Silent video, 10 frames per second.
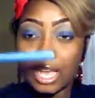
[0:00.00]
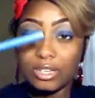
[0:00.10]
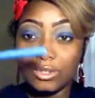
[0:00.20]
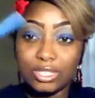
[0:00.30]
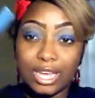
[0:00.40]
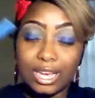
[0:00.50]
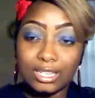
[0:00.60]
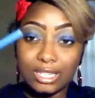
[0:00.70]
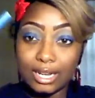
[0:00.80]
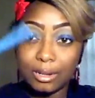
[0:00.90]
I use
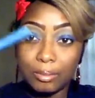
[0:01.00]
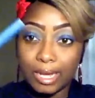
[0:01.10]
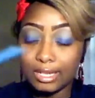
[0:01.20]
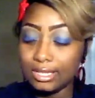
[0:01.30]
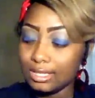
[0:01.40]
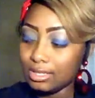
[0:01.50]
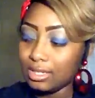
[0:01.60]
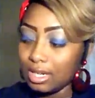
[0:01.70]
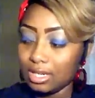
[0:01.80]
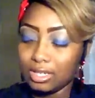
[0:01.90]
that as like a base.
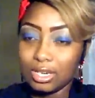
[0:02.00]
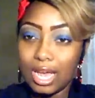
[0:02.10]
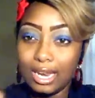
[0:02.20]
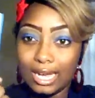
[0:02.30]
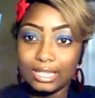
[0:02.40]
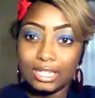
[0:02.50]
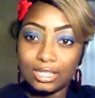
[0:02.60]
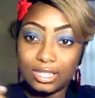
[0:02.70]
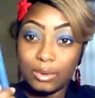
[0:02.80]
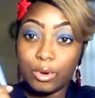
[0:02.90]
And I like
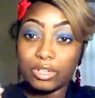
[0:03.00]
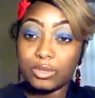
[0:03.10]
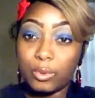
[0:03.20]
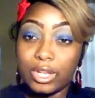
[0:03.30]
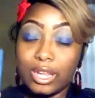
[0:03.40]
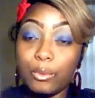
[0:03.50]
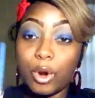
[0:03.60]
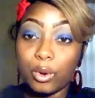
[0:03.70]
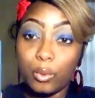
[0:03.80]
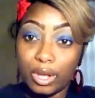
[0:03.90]
these. They work, they
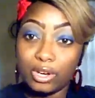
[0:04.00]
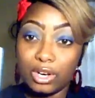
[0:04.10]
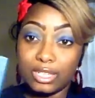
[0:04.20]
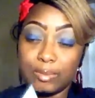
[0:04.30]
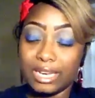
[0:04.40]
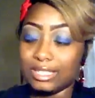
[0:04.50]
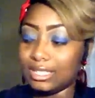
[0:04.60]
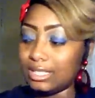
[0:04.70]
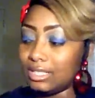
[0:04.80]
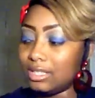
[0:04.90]
work well as
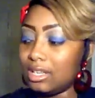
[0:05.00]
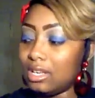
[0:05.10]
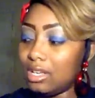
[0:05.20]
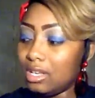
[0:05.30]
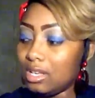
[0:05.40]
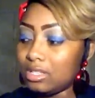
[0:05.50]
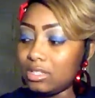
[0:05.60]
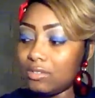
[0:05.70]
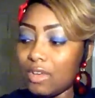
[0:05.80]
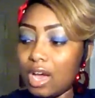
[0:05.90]
bases.
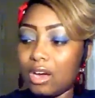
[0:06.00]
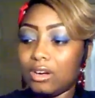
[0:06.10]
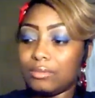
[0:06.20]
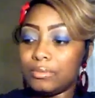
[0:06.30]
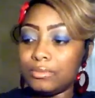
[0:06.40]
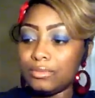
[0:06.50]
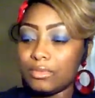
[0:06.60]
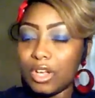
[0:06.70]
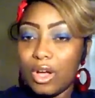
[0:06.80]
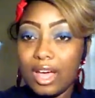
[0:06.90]
So if y'all
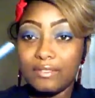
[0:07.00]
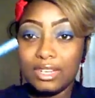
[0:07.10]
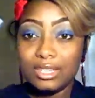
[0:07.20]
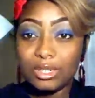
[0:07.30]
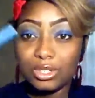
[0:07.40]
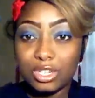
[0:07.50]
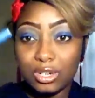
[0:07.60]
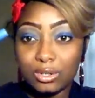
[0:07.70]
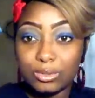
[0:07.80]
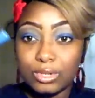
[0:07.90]
don't have these, go
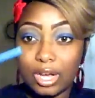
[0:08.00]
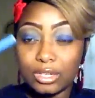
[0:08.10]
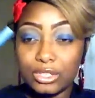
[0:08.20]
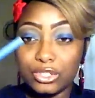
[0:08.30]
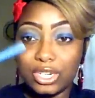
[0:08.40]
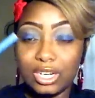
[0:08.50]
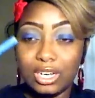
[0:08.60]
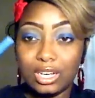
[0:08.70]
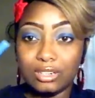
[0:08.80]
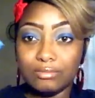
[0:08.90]
to your local Dollar
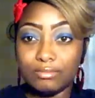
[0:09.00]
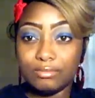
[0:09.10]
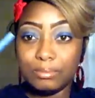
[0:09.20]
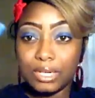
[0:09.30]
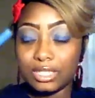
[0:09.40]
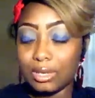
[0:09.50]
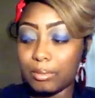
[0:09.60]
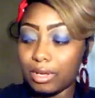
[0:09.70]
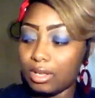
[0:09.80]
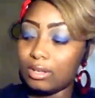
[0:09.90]
Tree and pick
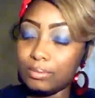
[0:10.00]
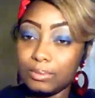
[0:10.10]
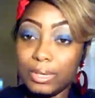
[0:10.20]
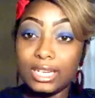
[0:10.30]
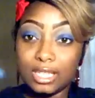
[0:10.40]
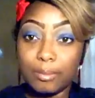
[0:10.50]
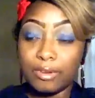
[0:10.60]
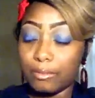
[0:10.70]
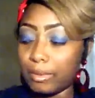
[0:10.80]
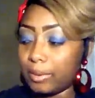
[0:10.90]
some up. Pick
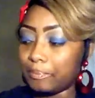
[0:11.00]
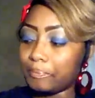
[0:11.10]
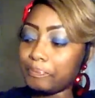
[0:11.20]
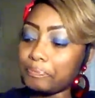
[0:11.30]
some of them up.